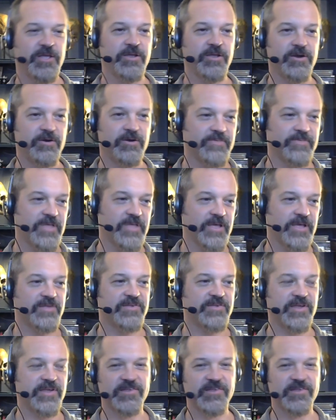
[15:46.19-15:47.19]
you know,
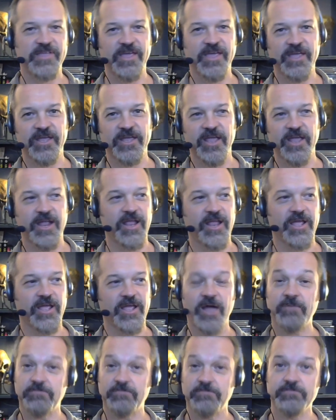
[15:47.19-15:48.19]
said his thing, and it
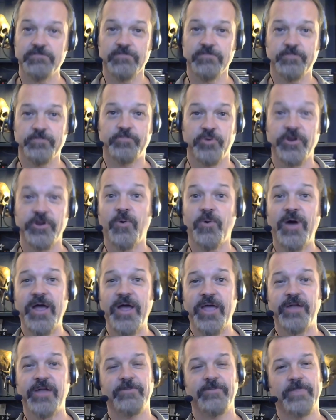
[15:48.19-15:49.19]
got pretty
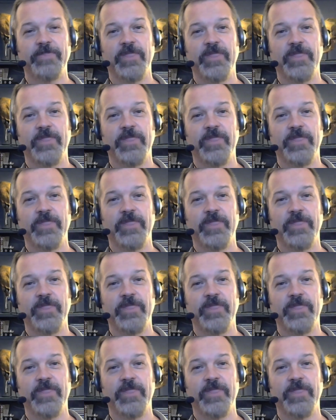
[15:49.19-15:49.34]
quiet.